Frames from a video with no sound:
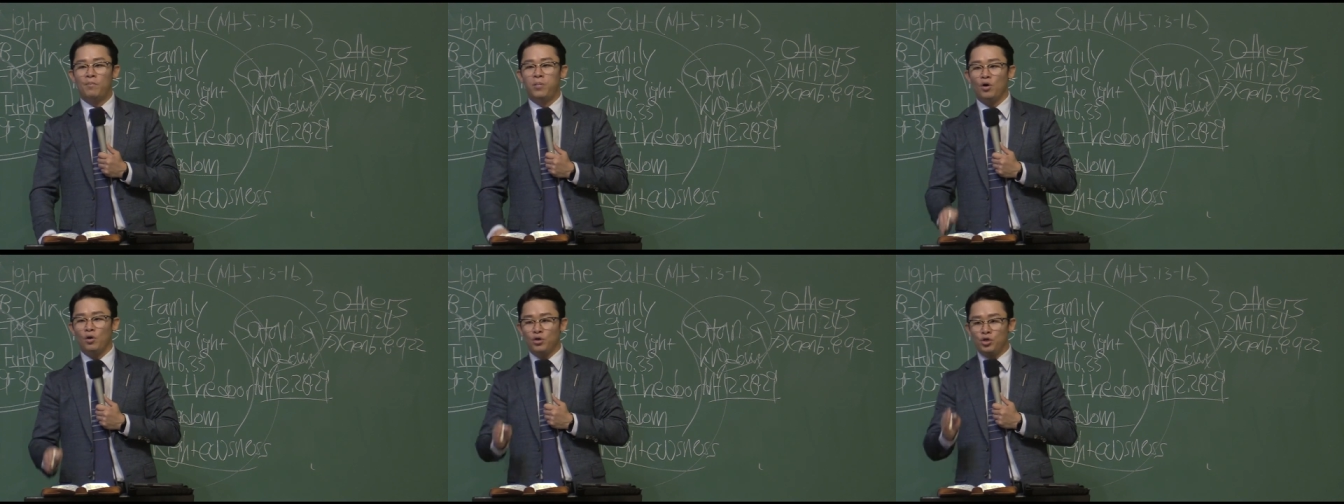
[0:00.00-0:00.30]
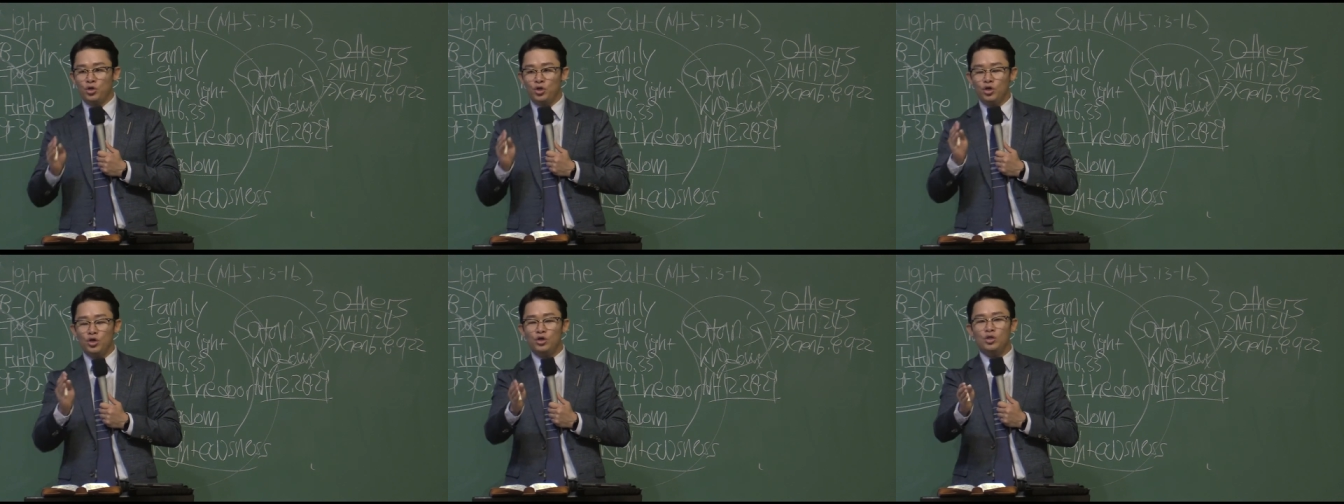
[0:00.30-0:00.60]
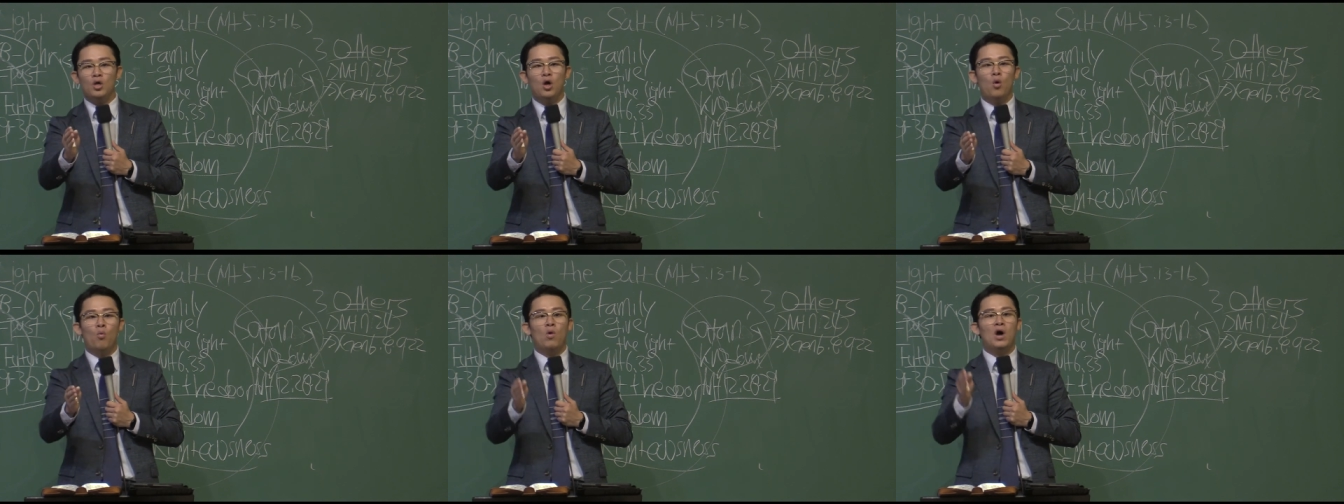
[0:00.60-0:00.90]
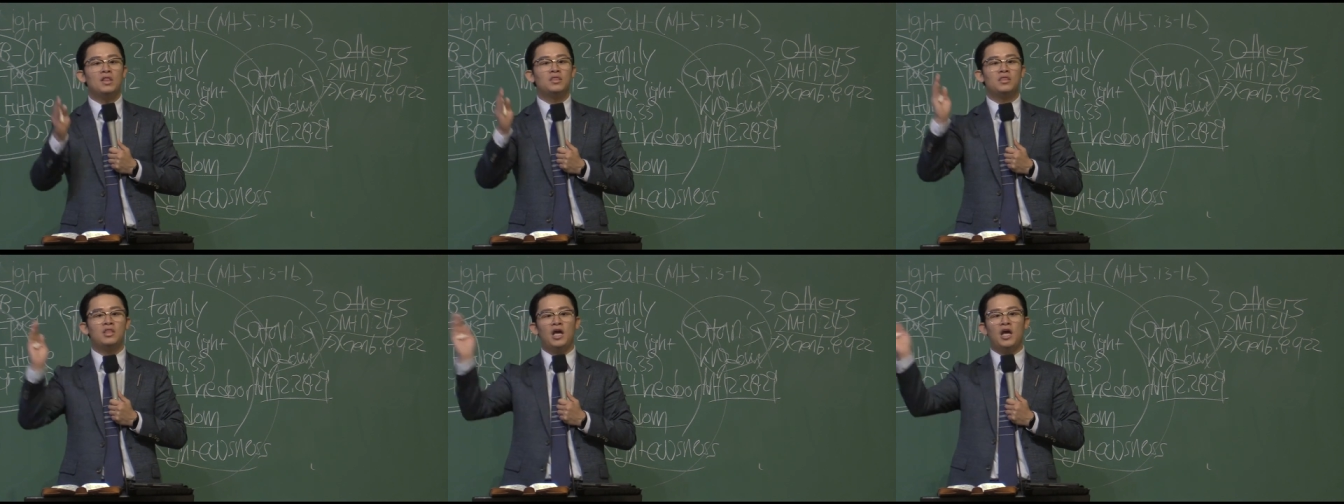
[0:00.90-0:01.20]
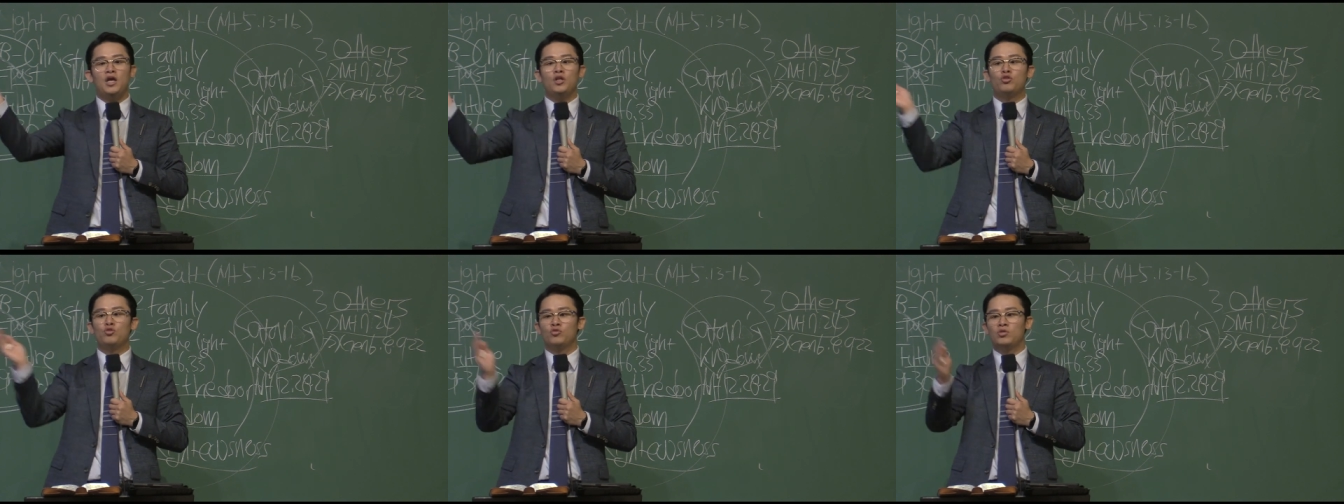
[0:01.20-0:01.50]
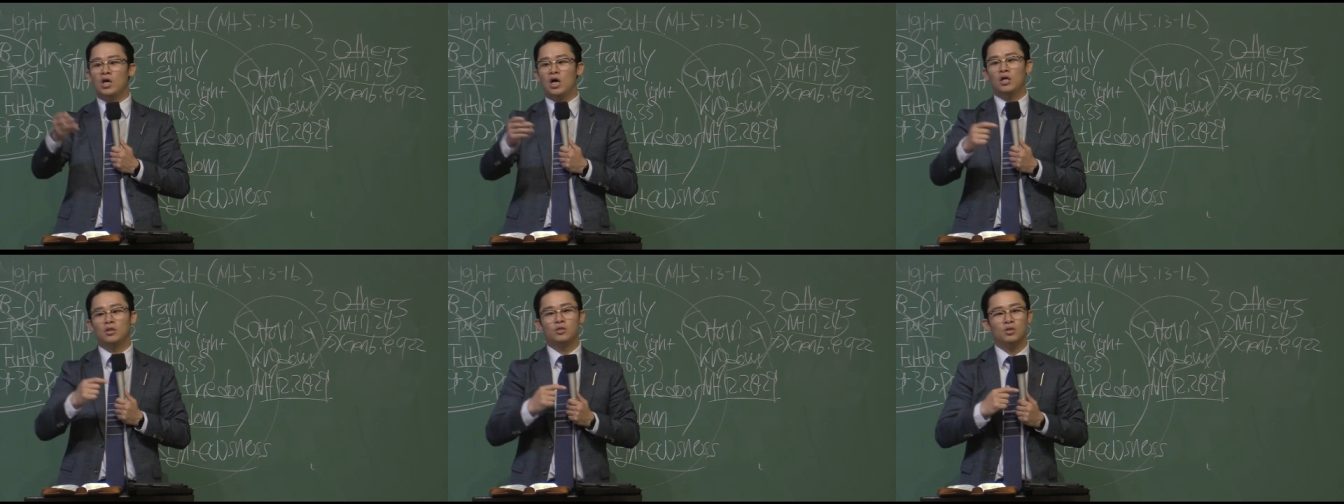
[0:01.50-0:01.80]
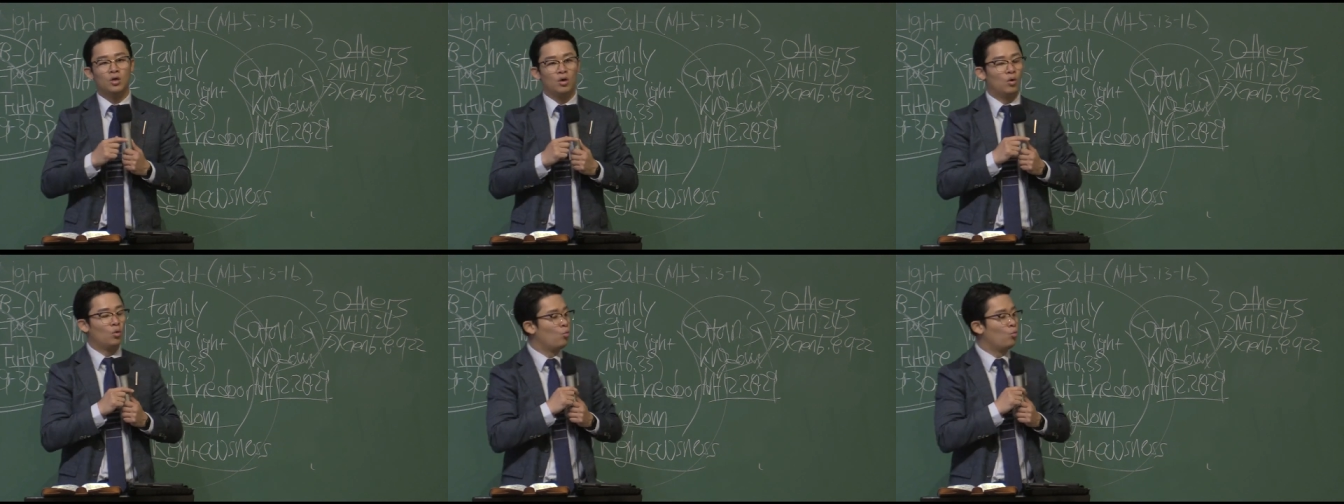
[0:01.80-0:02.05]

But you know what they do not know.